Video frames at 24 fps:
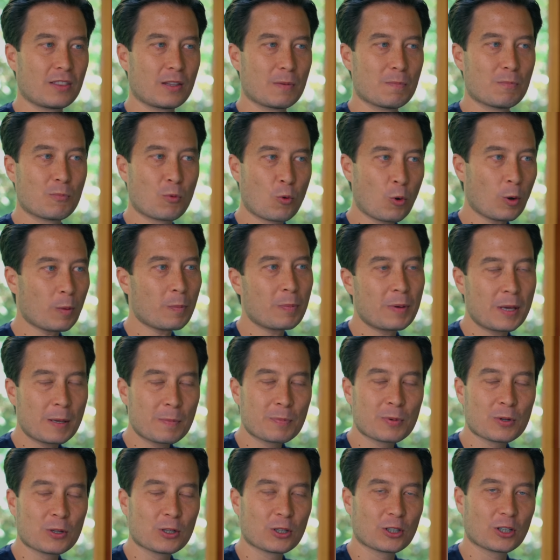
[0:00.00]
The more
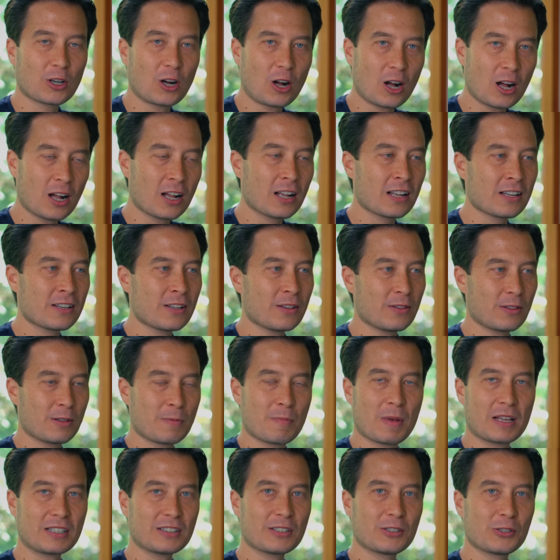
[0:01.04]
people are on the
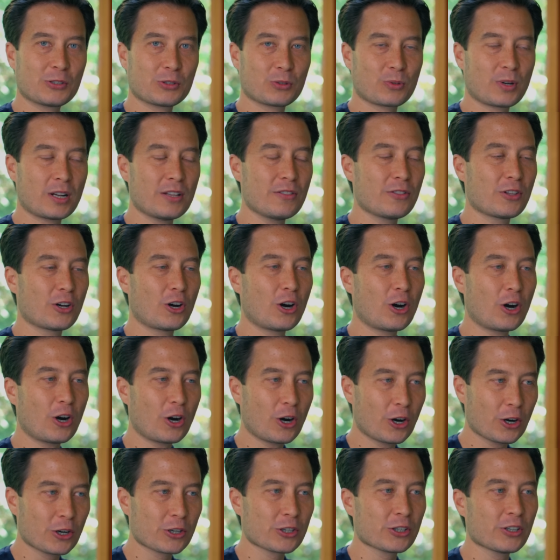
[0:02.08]
message thread, the
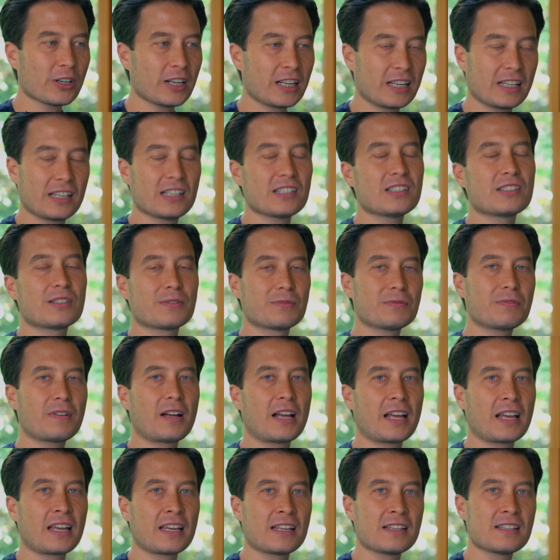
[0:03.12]
harder it is to
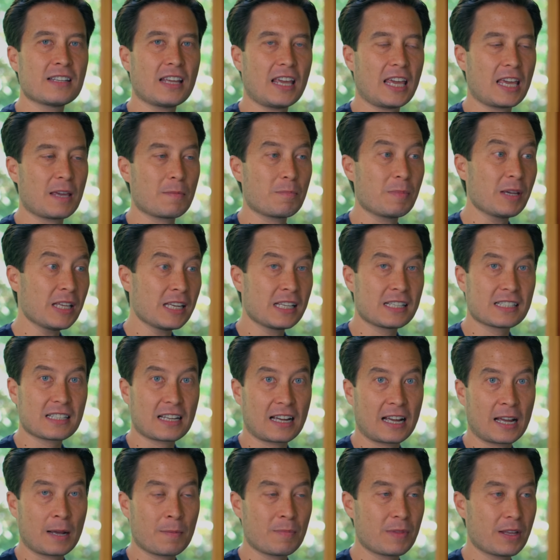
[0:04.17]
find a meeting
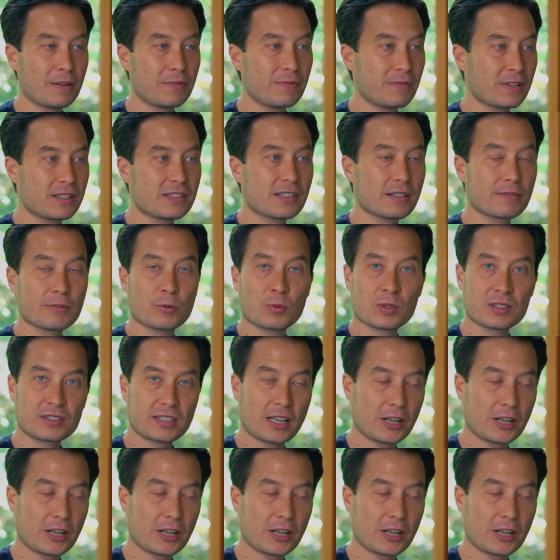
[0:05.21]
time that fits everyone's